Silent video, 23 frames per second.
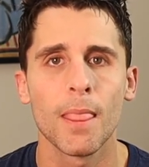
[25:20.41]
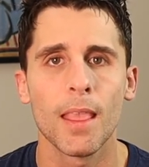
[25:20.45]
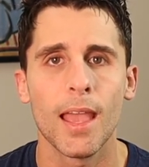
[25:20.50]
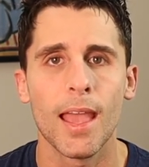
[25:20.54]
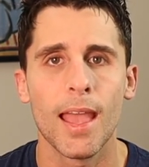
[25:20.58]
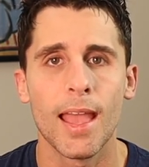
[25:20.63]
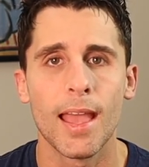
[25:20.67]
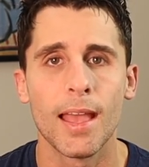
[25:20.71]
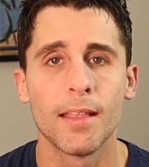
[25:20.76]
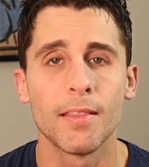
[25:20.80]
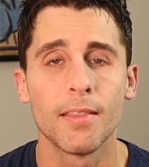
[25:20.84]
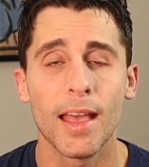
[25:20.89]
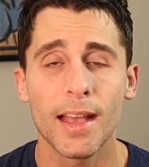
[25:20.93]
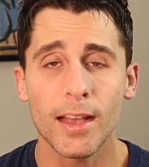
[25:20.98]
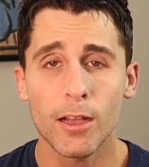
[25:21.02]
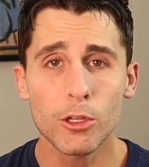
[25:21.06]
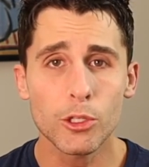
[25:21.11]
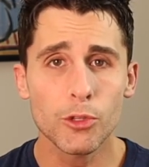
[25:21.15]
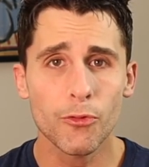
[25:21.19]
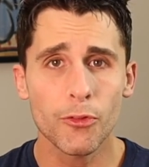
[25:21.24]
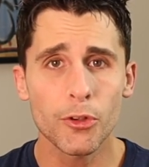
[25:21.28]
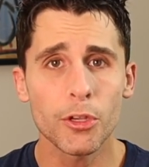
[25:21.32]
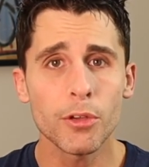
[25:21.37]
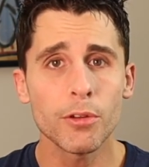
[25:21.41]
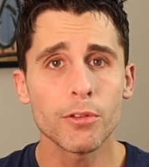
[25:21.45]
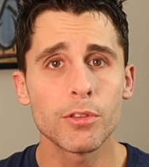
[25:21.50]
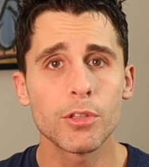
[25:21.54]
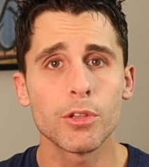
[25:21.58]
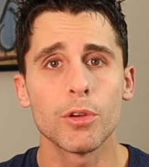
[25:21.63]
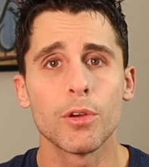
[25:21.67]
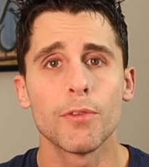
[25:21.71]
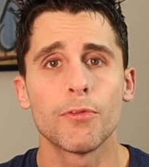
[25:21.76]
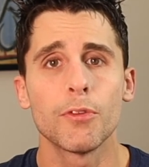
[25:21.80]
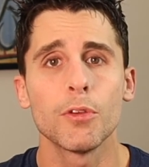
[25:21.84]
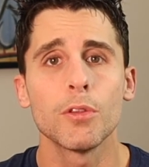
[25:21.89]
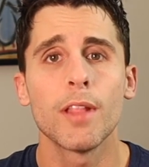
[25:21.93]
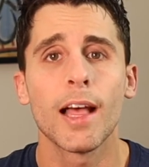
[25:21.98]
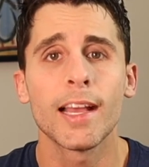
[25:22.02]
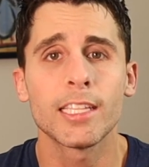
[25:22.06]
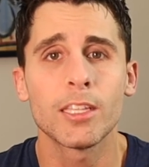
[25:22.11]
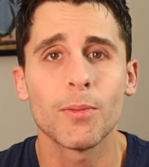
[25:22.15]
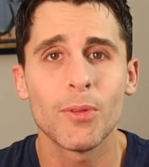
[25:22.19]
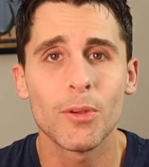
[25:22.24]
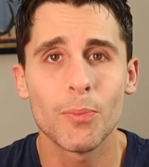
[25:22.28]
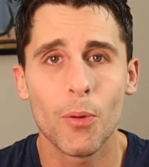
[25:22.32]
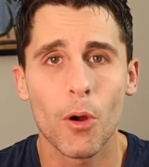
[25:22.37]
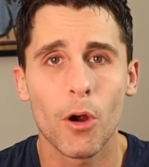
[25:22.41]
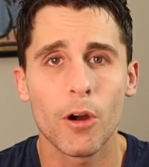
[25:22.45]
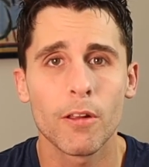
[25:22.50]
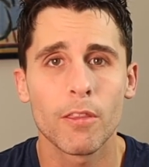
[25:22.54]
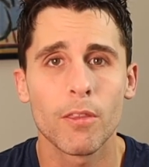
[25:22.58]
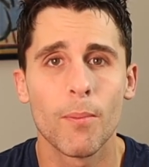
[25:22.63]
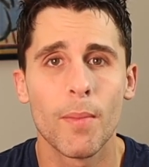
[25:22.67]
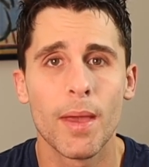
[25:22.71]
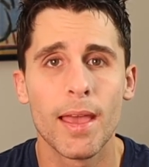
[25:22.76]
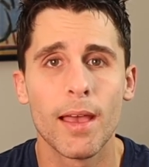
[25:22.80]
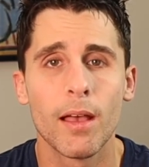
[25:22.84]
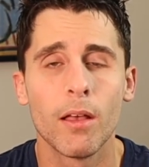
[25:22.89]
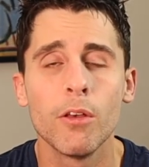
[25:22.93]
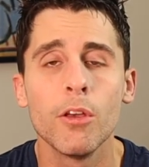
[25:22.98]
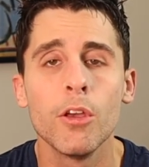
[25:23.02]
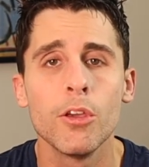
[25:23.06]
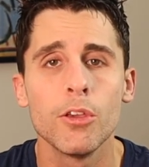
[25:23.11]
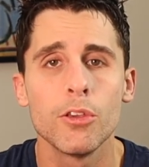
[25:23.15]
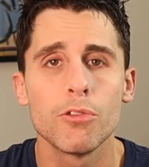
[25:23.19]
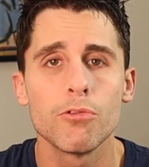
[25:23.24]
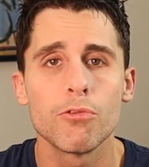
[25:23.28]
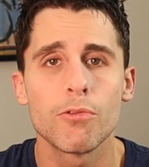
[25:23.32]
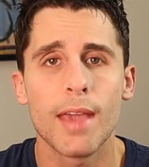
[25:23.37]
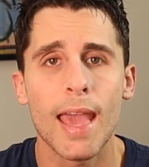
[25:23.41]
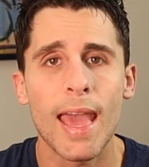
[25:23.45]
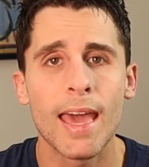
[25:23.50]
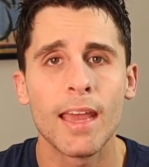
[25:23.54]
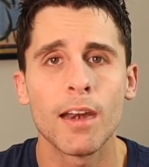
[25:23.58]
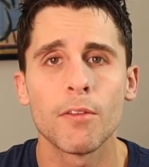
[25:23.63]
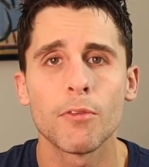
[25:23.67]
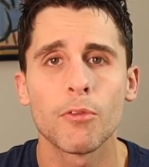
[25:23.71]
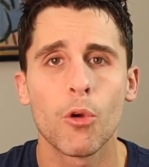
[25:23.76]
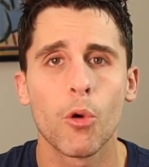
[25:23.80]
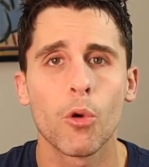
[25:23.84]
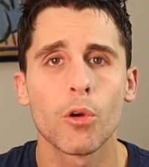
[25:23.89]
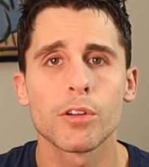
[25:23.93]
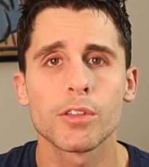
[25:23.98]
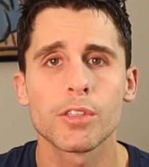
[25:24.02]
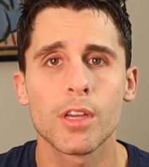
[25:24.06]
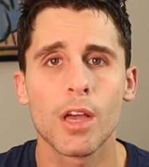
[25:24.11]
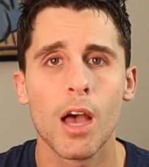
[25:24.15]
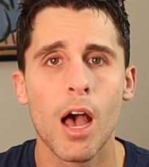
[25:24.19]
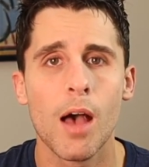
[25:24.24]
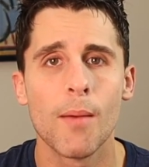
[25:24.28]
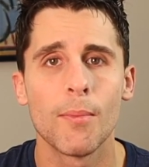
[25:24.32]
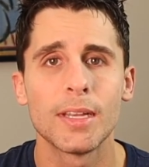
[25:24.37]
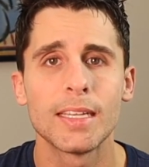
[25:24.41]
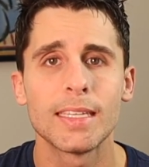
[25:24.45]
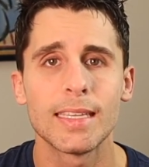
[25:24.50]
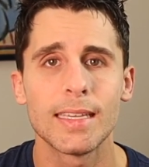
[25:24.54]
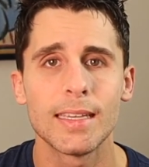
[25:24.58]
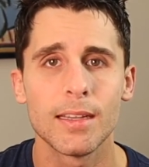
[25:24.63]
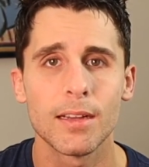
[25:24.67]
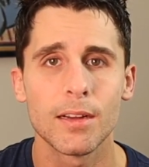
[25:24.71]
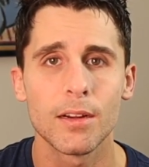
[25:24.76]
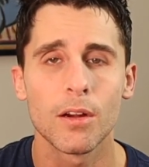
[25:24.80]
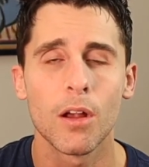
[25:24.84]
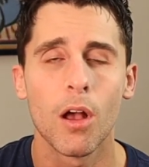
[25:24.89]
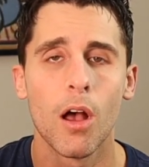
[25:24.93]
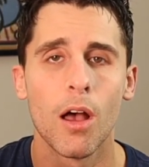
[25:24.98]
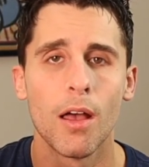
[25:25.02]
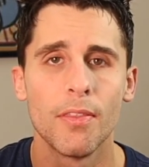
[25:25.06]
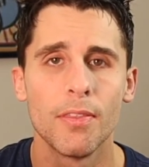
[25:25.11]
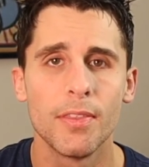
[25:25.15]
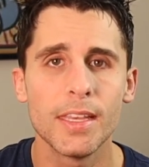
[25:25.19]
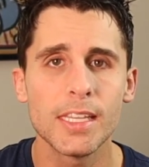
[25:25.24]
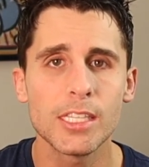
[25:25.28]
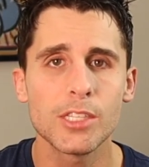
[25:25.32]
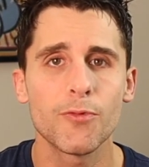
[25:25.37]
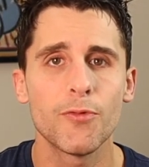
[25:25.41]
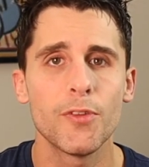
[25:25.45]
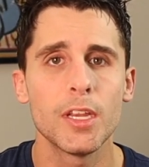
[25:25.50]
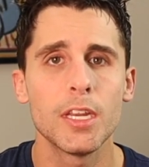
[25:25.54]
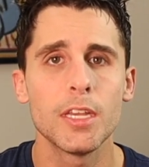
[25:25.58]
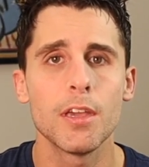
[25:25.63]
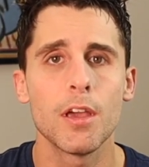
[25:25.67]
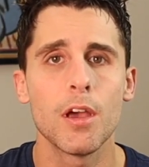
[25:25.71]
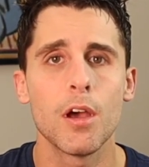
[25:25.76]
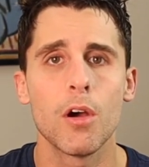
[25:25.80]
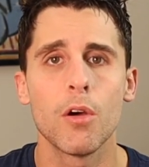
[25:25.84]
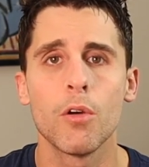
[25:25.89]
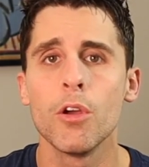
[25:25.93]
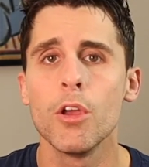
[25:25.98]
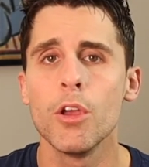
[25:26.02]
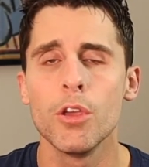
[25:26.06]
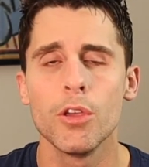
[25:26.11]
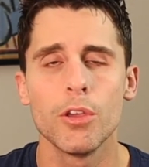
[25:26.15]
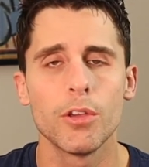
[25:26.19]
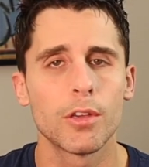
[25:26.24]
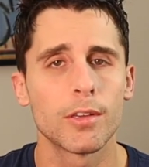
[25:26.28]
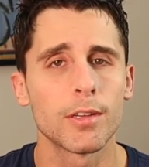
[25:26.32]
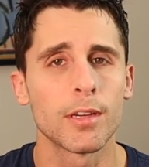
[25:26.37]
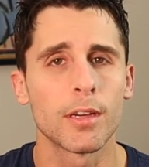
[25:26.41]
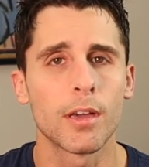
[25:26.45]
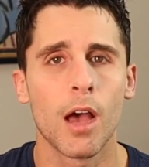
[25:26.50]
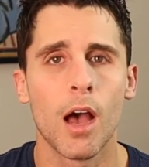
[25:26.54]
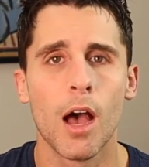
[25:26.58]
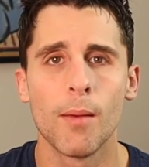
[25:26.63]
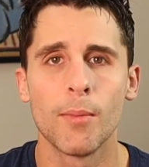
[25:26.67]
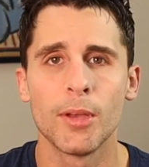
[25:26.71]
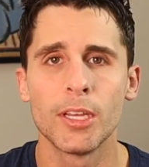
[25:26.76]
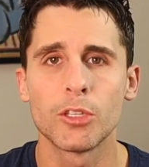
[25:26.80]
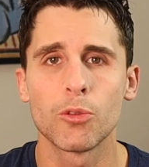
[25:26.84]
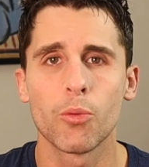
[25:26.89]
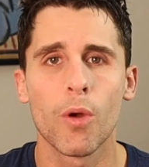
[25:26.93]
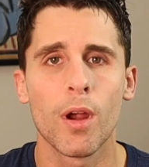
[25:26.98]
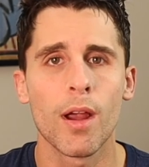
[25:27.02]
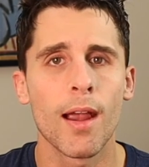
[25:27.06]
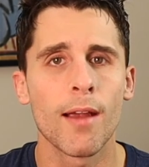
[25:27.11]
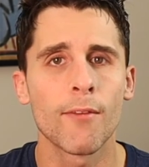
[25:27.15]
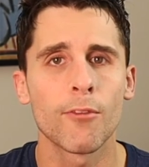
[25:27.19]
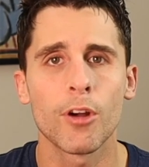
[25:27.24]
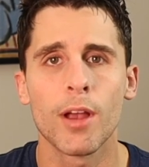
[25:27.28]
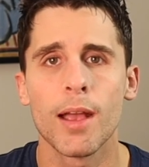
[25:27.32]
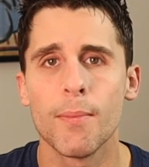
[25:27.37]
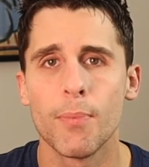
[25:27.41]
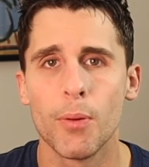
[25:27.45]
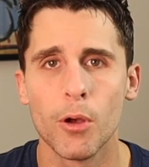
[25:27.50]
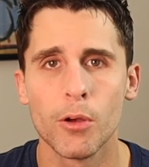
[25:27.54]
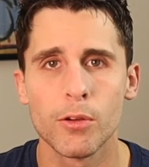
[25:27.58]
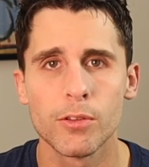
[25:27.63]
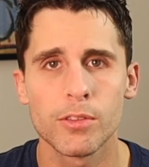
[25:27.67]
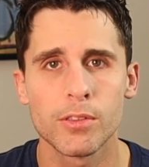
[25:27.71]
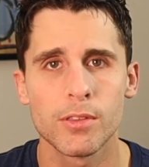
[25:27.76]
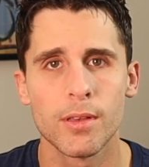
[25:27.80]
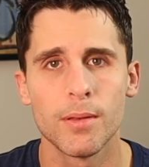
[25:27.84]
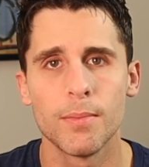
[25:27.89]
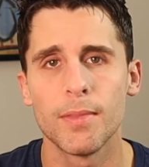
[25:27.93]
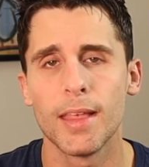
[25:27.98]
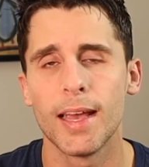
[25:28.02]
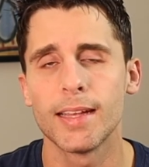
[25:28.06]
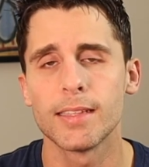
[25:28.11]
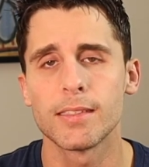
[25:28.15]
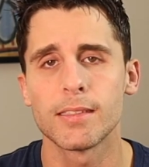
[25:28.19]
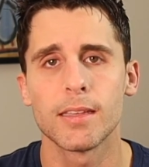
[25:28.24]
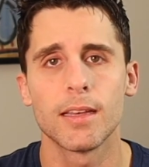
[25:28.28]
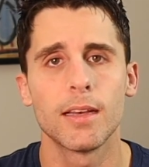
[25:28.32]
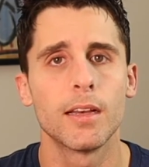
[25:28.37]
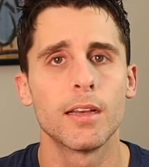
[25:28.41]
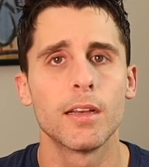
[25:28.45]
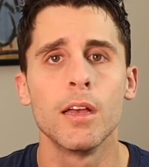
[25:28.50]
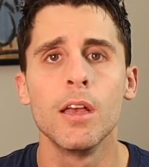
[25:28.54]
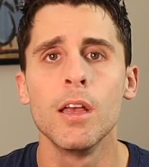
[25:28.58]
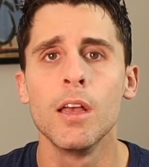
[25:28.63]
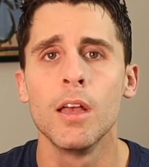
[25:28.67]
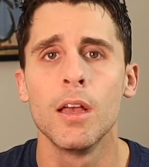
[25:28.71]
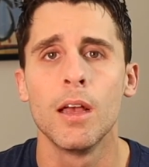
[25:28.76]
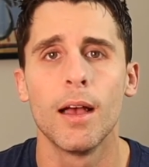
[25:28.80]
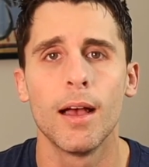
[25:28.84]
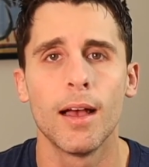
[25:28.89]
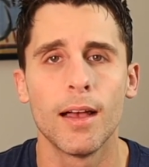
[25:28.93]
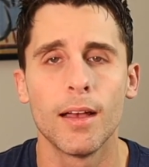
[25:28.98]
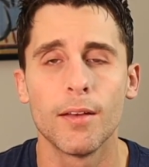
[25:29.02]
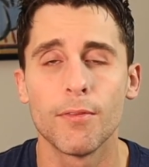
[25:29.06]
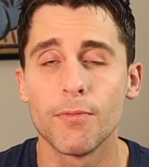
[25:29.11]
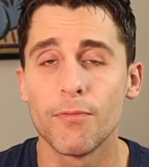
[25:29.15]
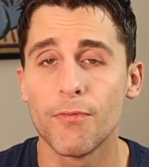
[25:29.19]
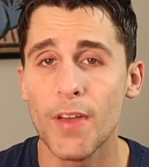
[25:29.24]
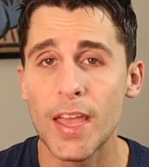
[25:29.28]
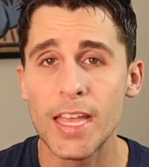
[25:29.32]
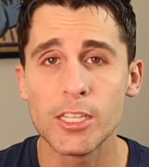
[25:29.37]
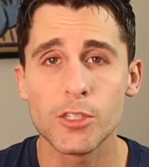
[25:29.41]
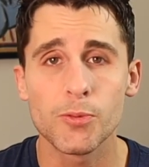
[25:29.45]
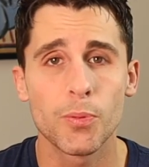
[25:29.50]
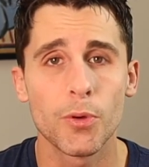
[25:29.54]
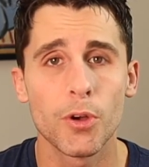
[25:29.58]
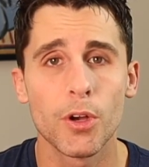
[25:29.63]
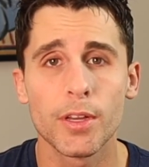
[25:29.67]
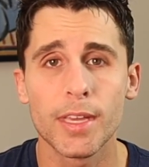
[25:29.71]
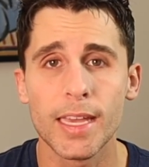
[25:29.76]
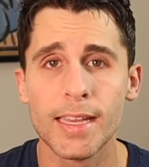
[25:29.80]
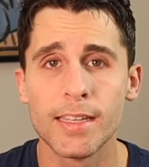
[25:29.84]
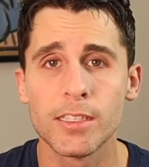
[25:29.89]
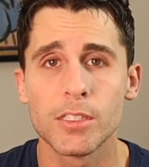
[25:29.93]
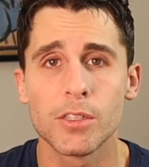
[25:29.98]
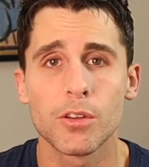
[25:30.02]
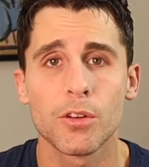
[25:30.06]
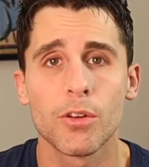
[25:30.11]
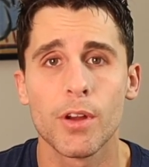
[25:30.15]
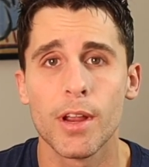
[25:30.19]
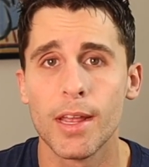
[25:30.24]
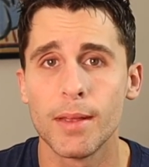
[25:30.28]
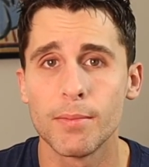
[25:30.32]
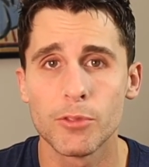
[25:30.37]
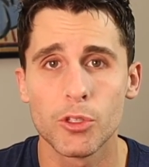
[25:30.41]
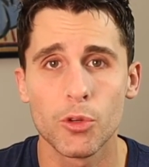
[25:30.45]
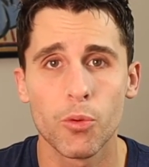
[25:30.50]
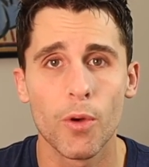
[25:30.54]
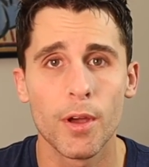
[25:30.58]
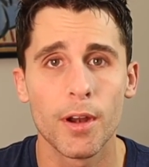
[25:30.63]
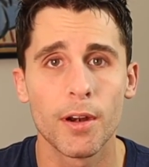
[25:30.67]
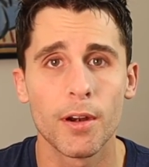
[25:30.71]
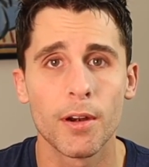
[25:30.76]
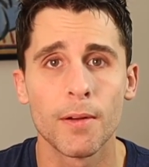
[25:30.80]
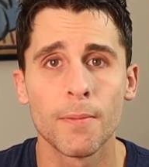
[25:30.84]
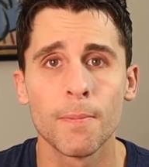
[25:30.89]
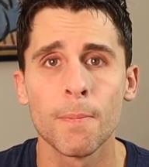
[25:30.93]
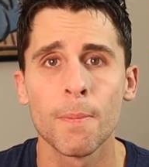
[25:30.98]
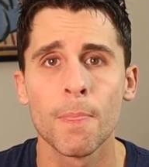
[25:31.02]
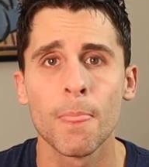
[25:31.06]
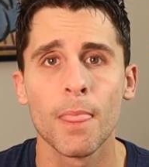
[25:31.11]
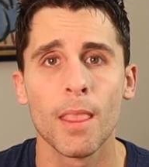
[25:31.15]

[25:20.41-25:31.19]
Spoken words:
And that goes for you too. If you'd like to be part of the mail, you can, of course, comment here on this video. You can comment wherever I post them. That's Facebook, Instagram, Twitter.